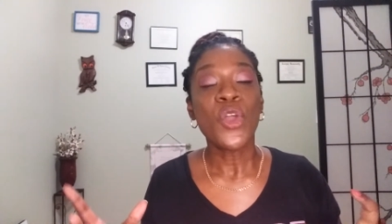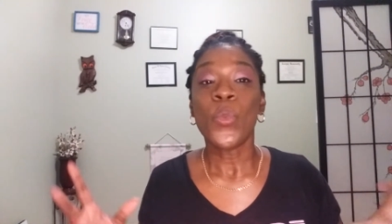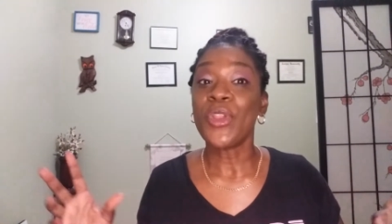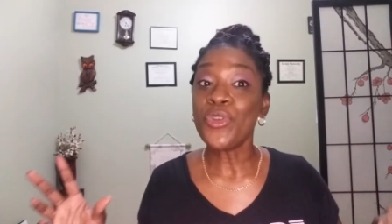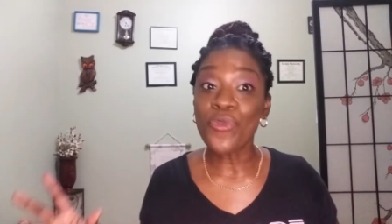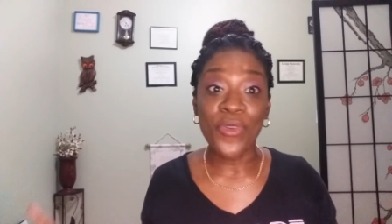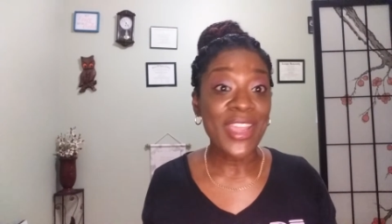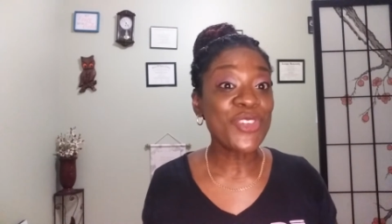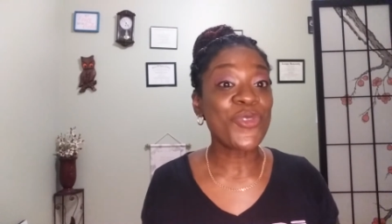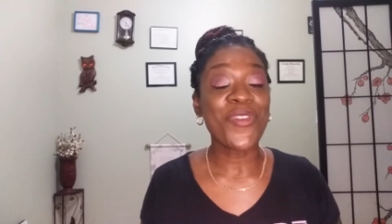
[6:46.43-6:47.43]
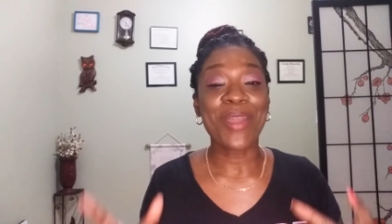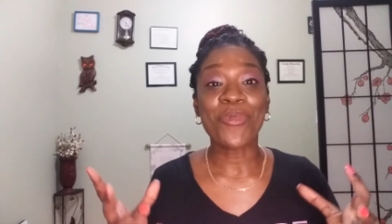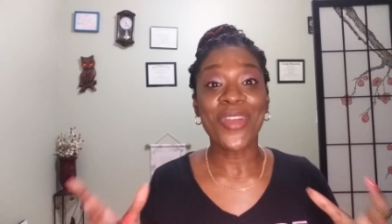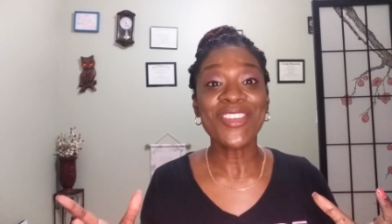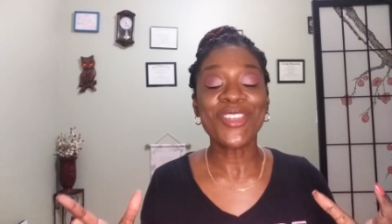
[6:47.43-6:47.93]
When you raise your
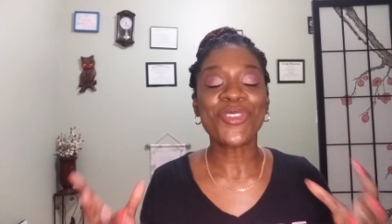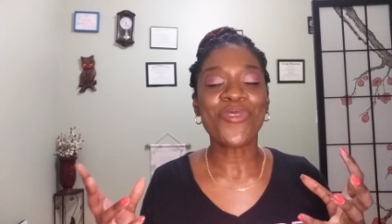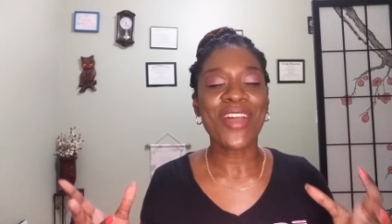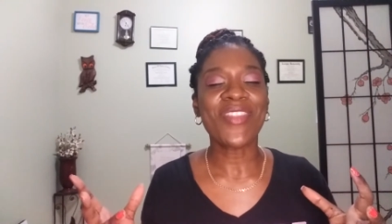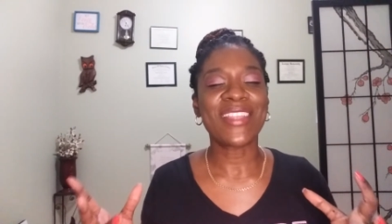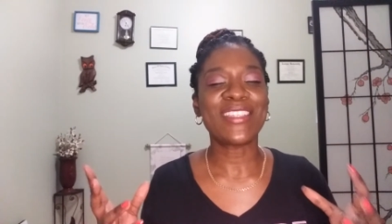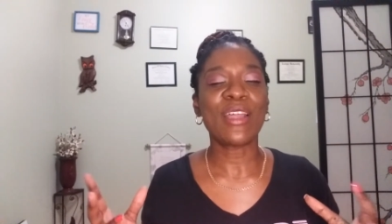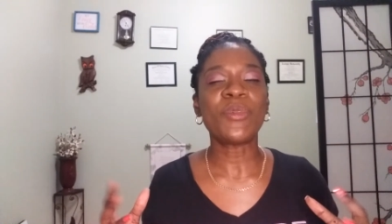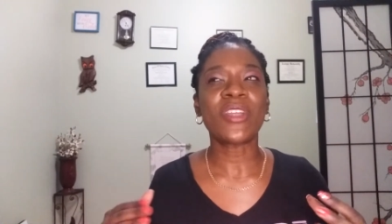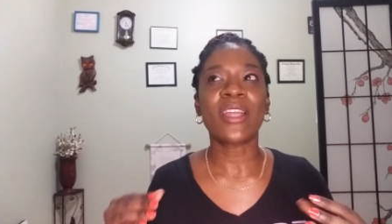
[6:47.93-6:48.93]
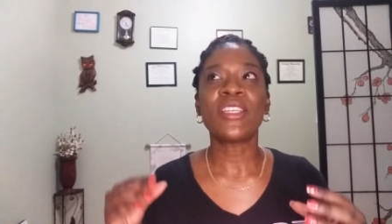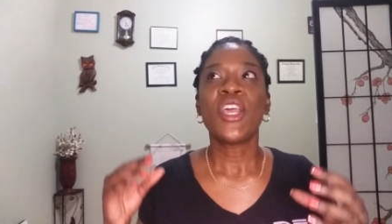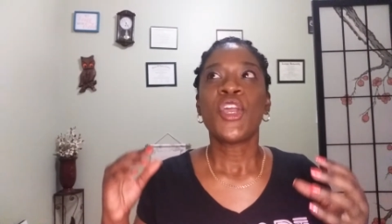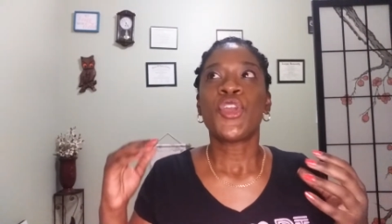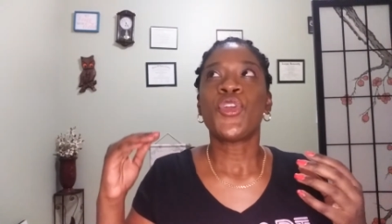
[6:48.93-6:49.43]
vibrations around that subject,
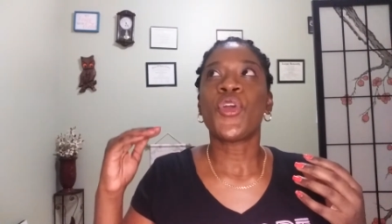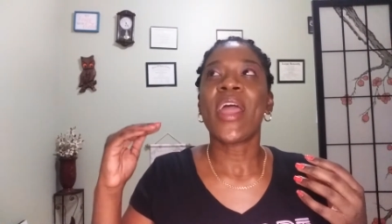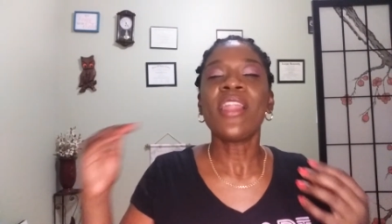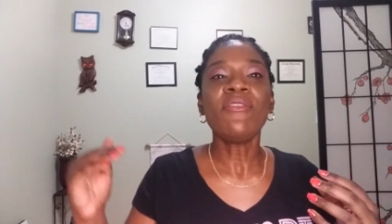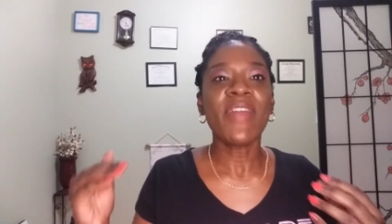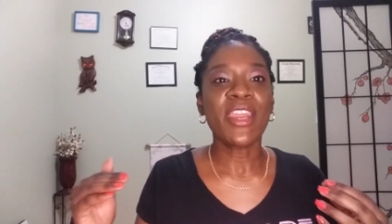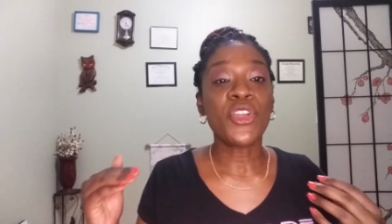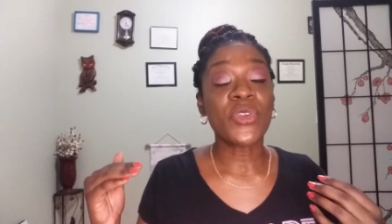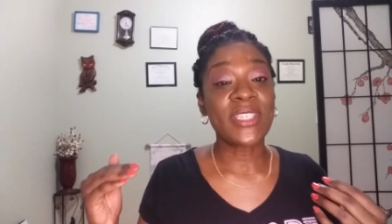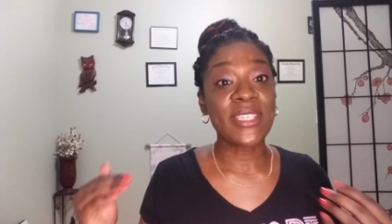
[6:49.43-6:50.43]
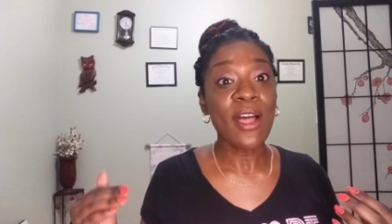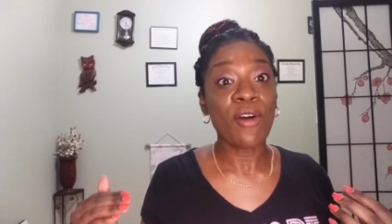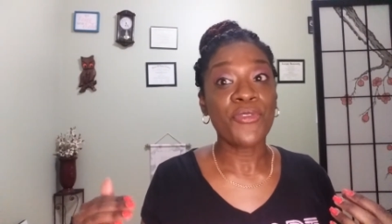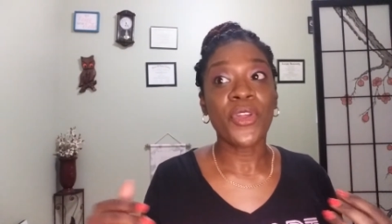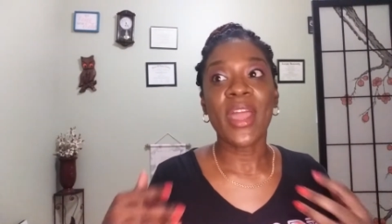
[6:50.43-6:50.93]
you're elevating
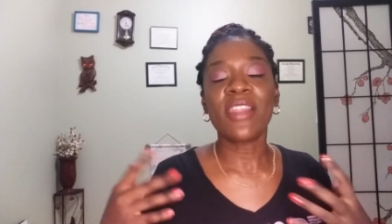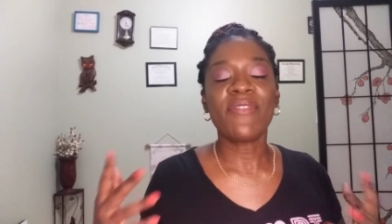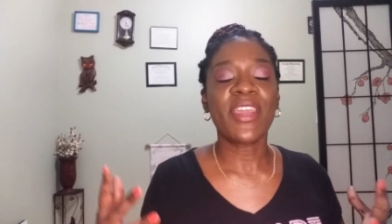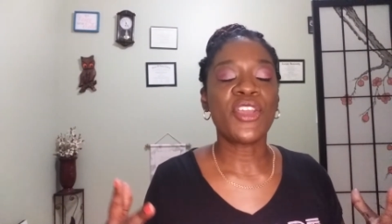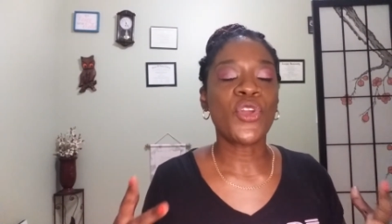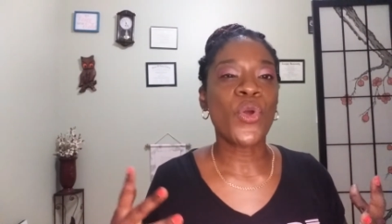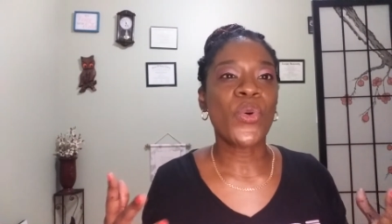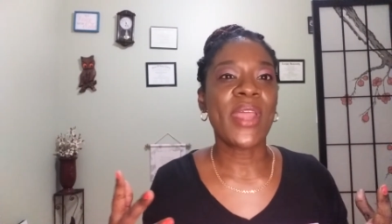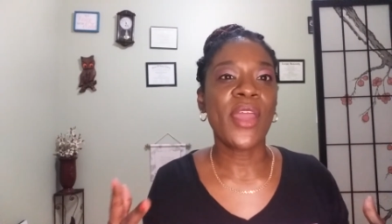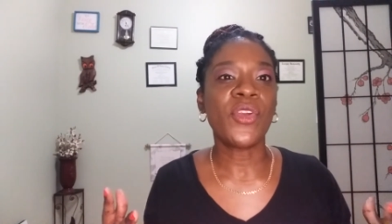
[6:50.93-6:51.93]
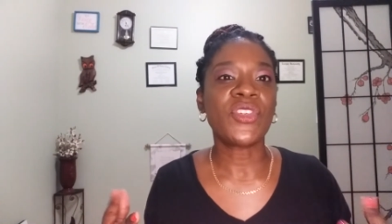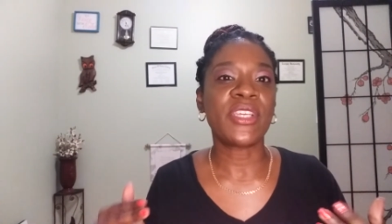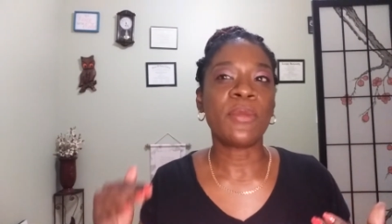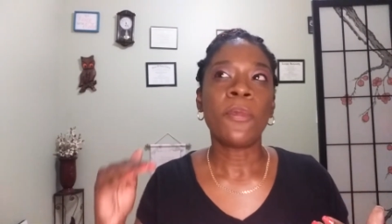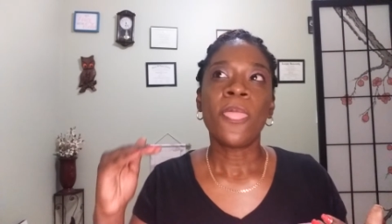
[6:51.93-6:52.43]
yourself, you're elevating your own energy